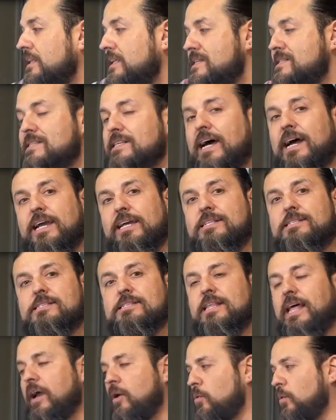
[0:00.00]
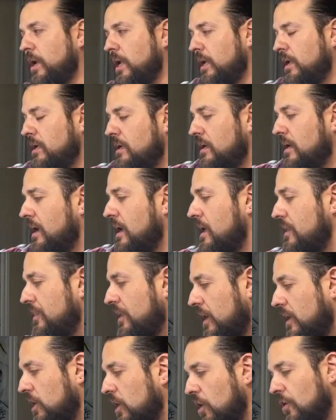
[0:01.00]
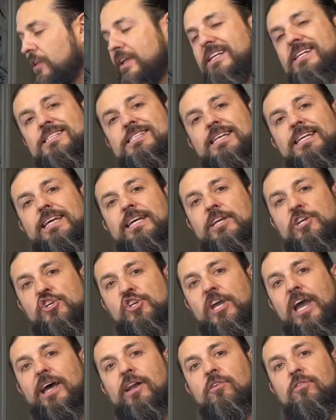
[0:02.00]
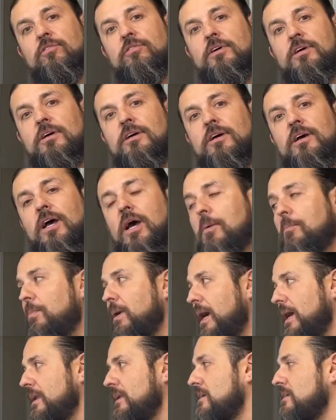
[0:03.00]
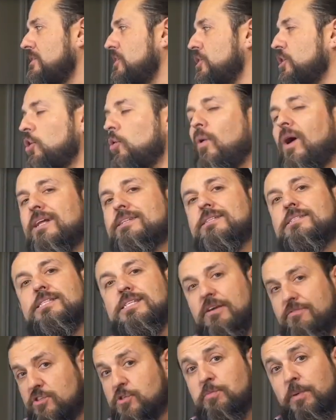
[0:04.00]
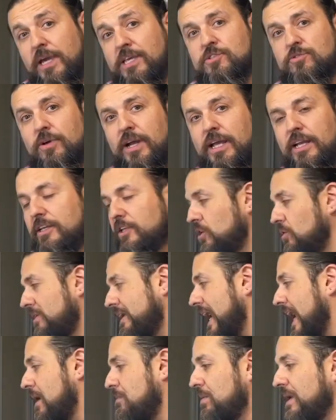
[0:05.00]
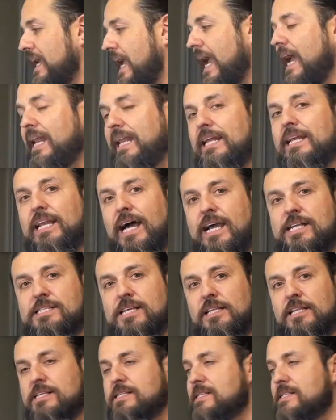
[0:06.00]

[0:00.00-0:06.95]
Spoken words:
the sides. That way the clothing doesn't get a shadow. But you want to save space, right? You can't be adding lights on the